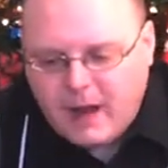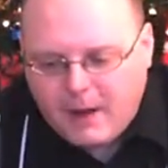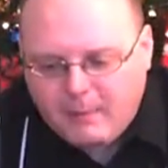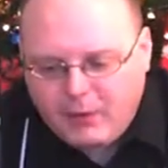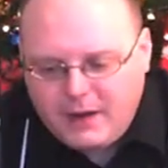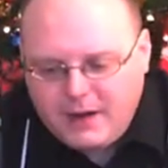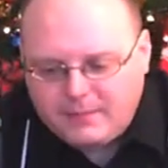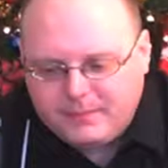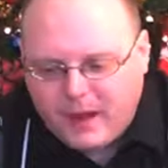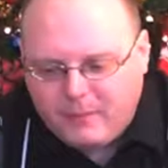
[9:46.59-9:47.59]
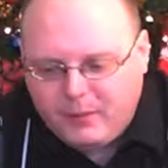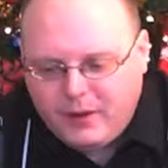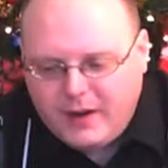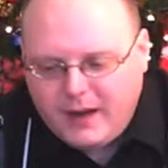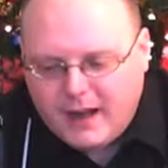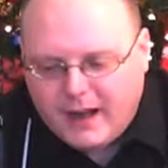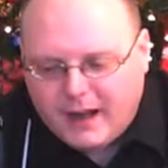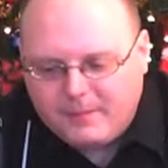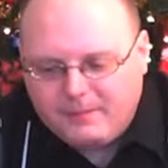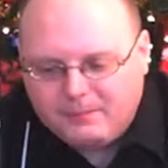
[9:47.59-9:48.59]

I'm pretty I'm pretty uh,